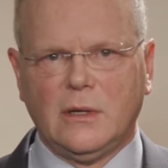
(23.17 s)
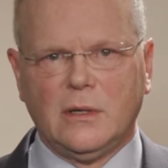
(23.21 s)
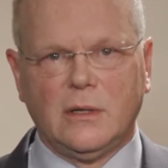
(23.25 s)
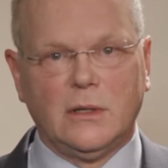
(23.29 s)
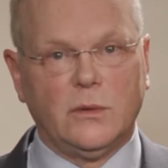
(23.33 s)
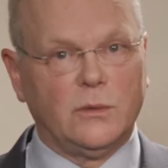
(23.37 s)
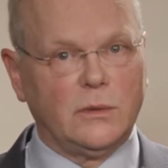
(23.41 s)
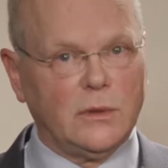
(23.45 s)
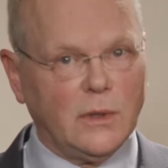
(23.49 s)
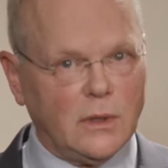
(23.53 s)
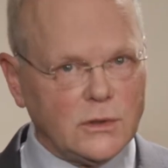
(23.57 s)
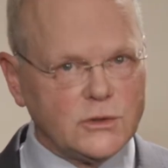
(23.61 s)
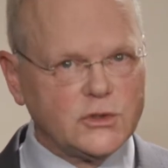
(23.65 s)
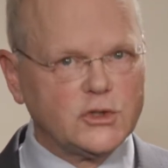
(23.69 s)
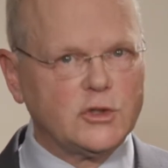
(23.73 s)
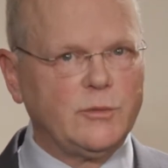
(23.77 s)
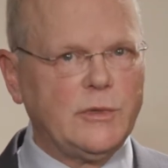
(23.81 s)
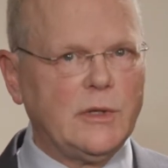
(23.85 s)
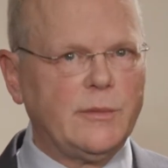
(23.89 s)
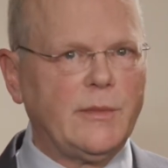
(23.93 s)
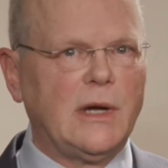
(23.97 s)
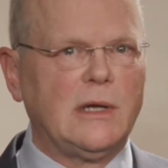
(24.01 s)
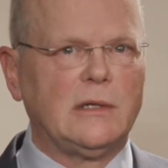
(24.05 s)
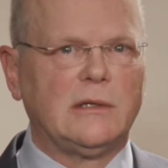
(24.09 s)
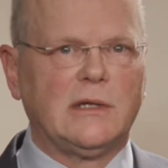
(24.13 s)
It will also
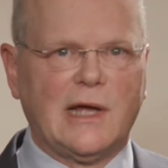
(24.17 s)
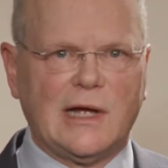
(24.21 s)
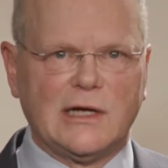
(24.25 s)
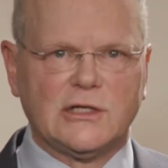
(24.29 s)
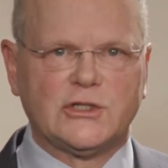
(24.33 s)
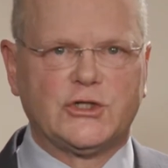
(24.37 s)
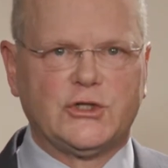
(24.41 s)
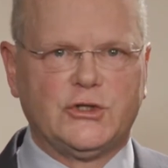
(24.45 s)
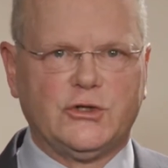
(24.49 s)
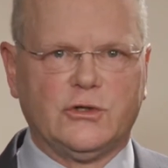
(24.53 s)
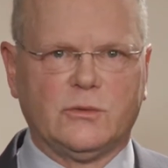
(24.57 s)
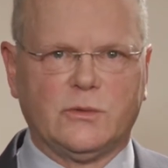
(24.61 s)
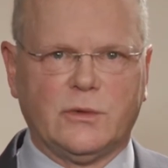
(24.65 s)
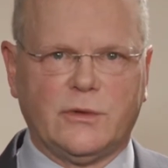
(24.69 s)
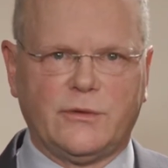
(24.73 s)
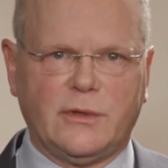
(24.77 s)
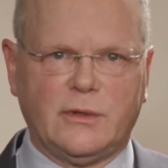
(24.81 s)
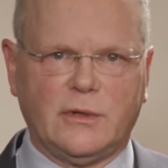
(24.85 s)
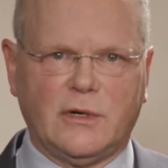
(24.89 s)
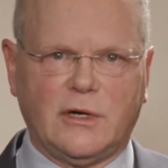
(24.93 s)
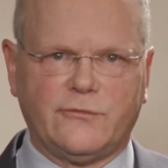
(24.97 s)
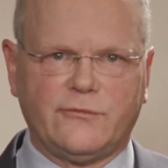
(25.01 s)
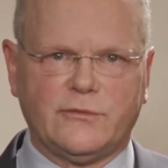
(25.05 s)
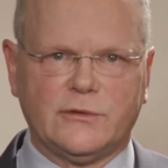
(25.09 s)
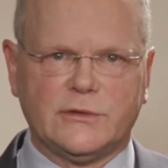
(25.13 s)
be my last year with
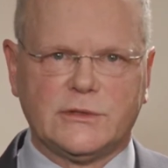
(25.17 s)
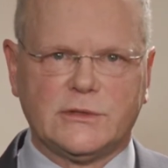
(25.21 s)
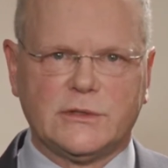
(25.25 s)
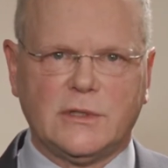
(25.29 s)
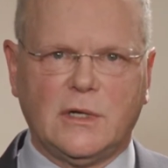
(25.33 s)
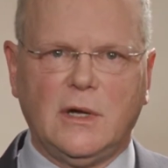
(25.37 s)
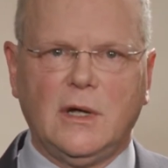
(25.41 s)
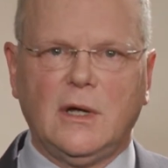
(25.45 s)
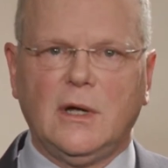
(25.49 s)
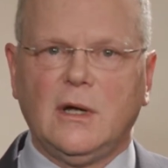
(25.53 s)
the office.